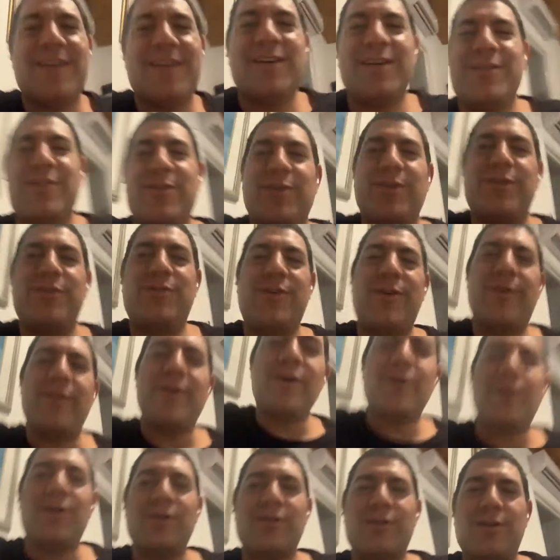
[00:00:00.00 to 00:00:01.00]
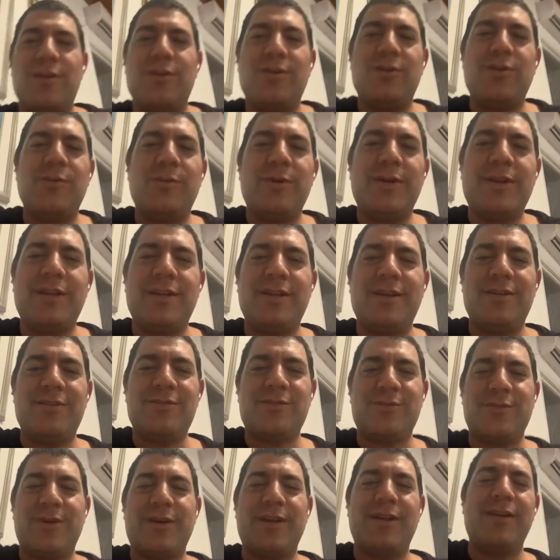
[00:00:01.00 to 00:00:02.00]
So it's very hot and humid in
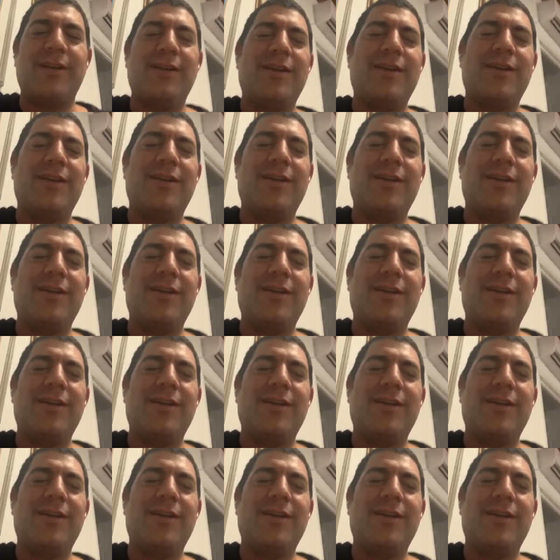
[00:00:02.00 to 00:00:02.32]
Israel.